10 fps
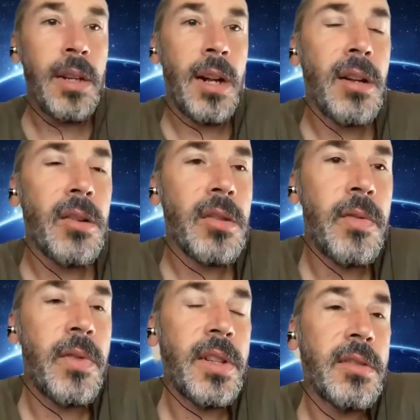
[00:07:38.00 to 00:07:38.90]
are a lot
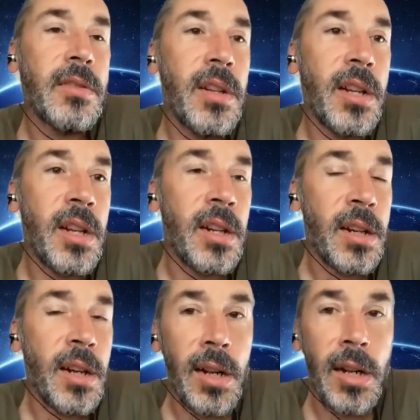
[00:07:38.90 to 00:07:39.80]
of lessons learned,
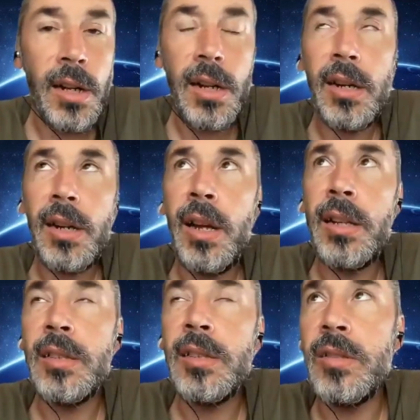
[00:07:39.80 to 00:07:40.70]

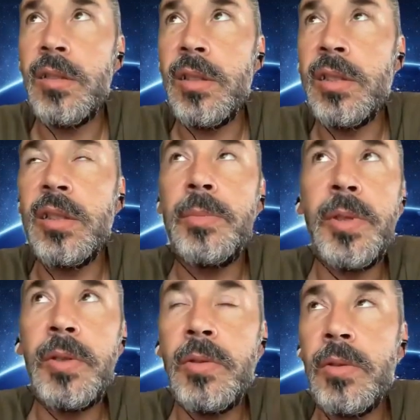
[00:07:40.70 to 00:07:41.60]
right? It's the
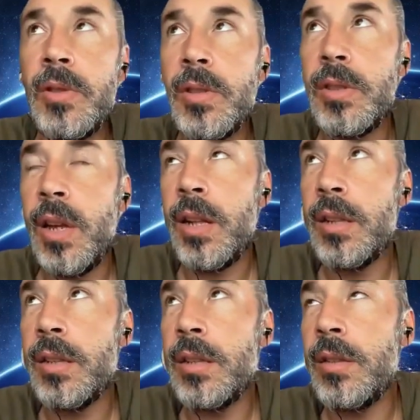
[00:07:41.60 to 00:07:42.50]
CPU in
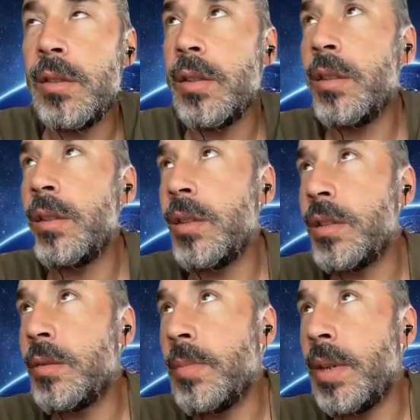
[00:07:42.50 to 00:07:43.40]
some thing
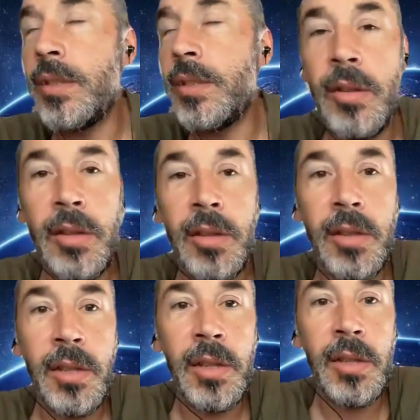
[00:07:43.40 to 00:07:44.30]
doesn't match the other.
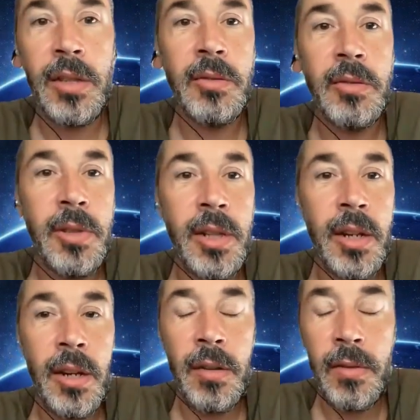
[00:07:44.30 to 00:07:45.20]
This we
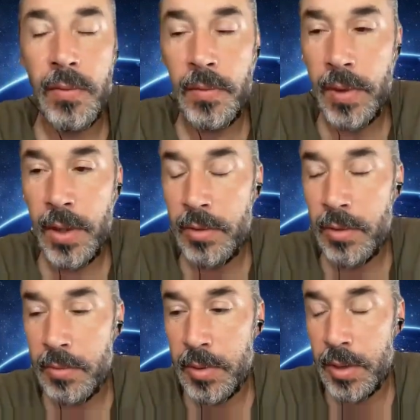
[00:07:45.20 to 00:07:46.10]
are failure
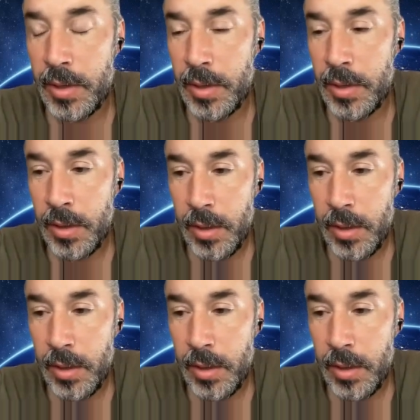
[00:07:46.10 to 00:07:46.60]
with the